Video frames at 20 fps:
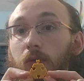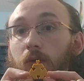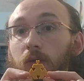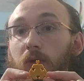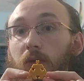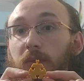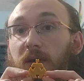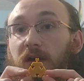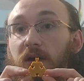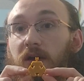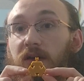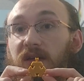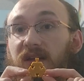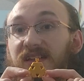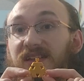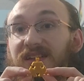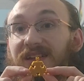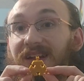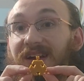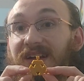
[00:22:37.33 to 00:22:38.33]
will be on this
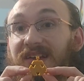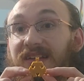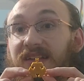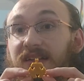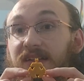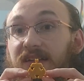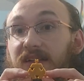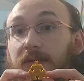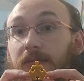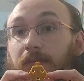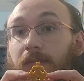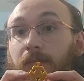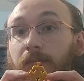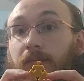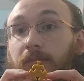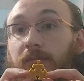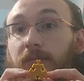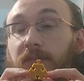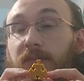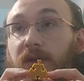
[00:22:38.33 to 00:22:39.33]
slot system.
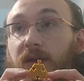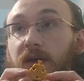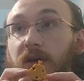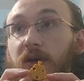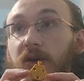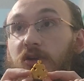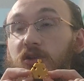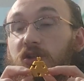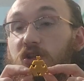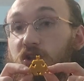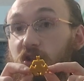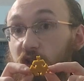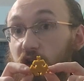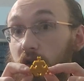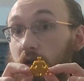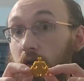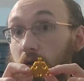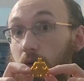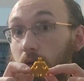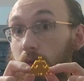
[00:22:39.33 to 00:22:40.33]

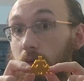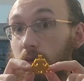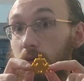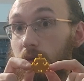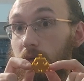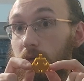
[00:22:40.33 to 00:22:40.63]
So,